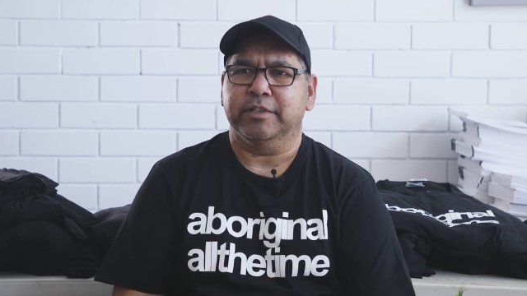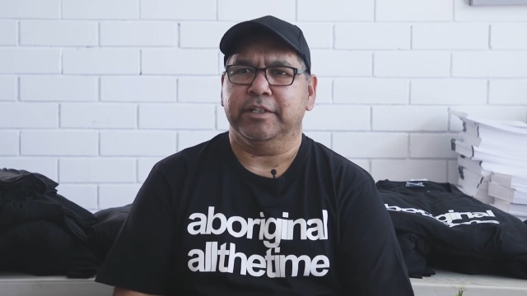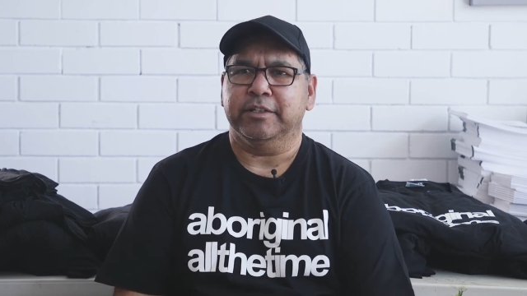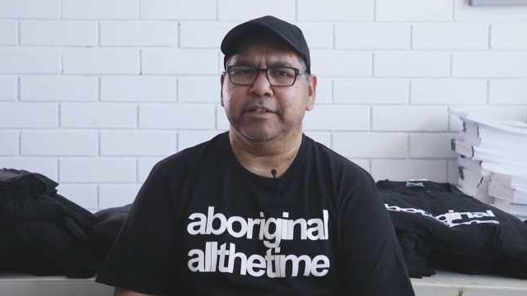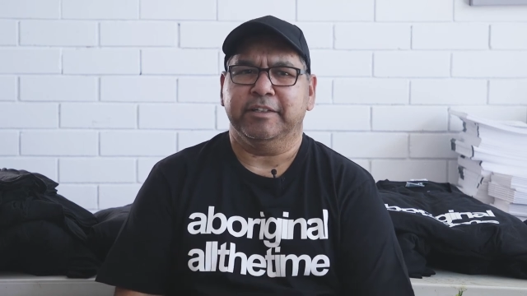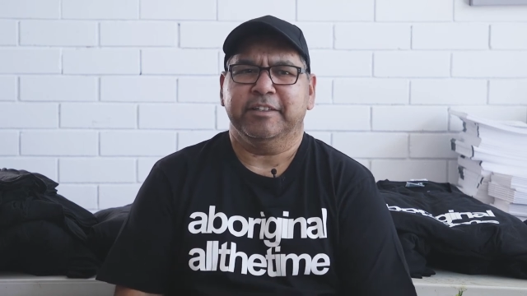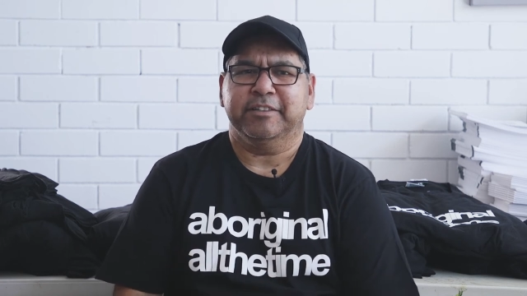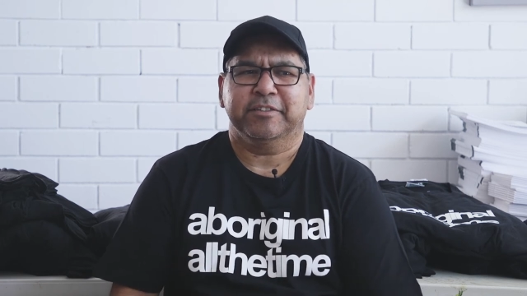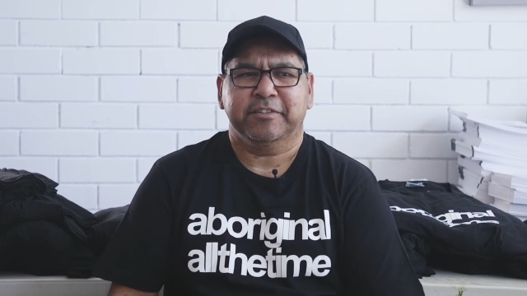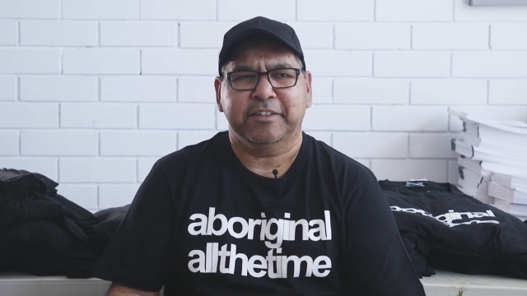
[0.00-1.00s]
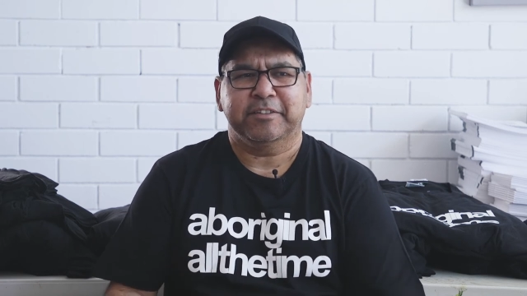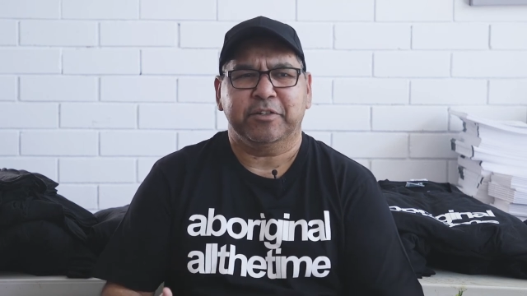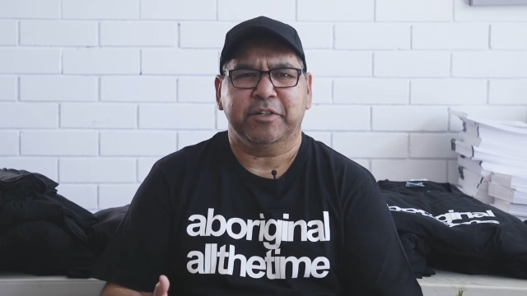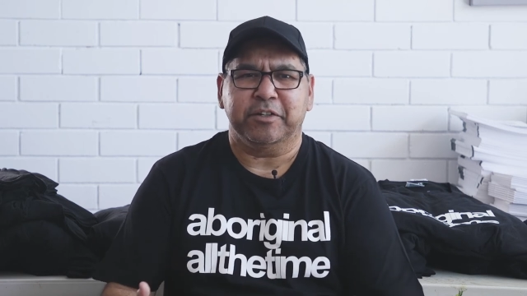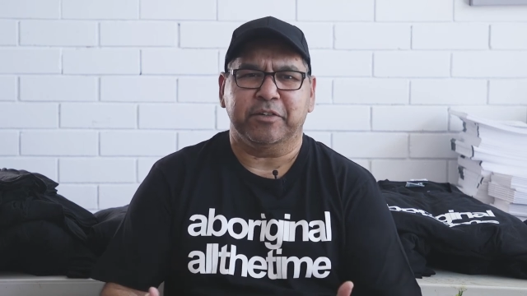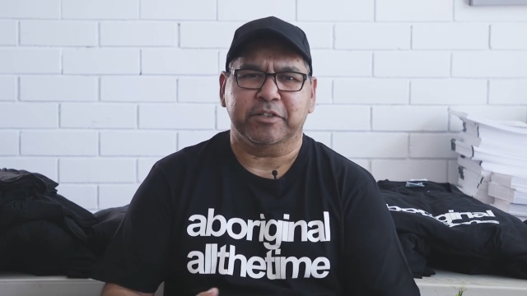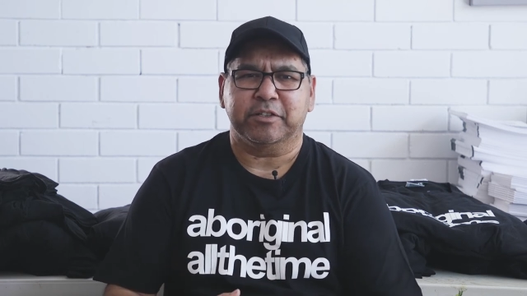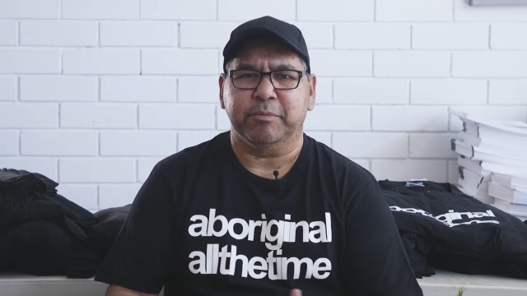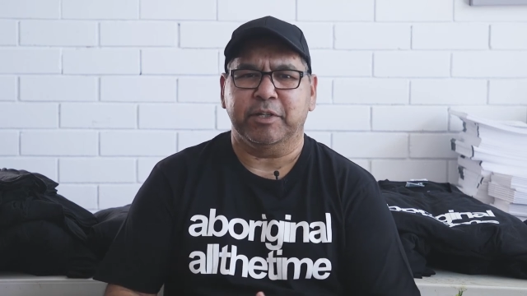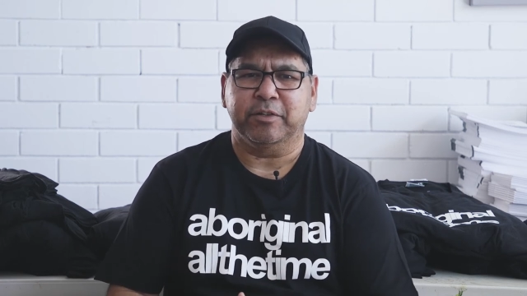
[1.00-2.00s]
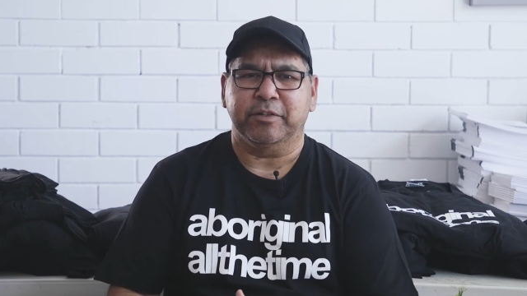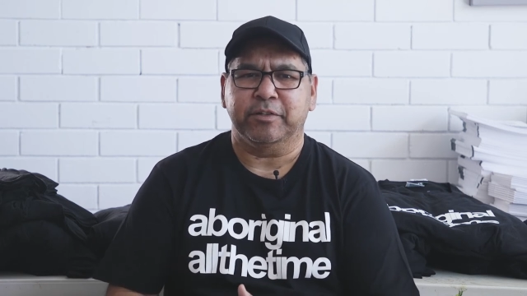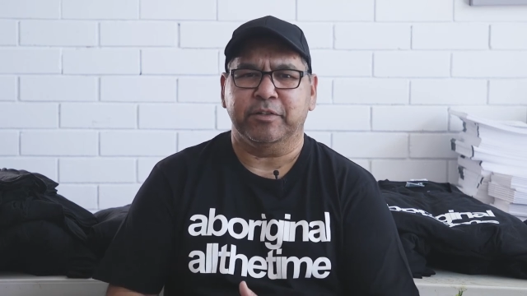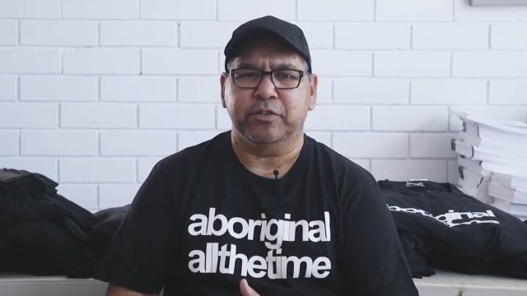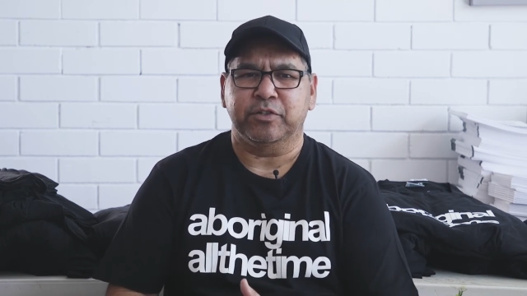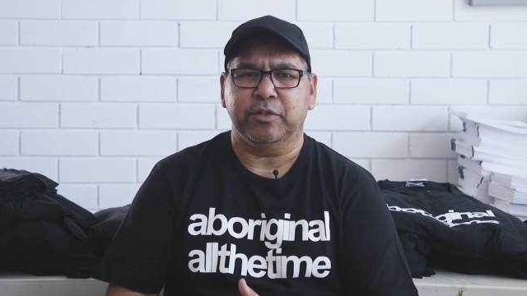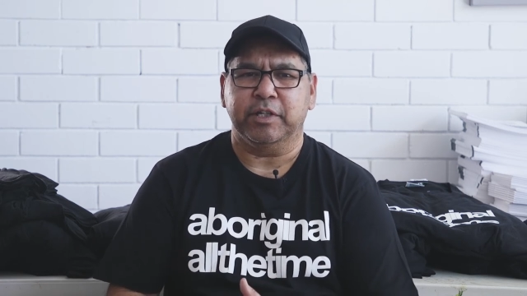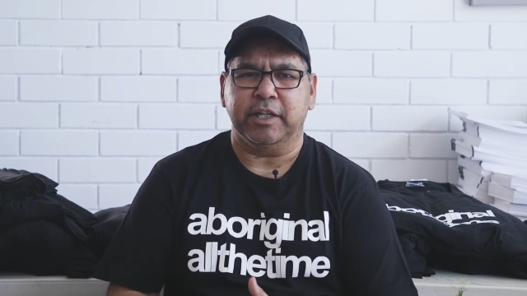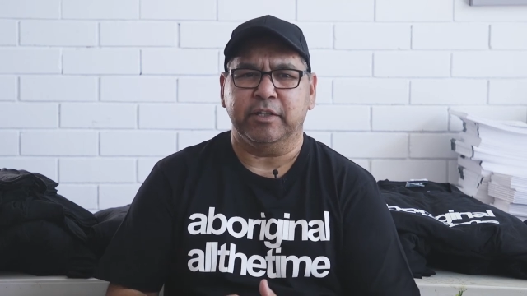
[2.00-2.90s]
And it's kind of nice to be on the journey.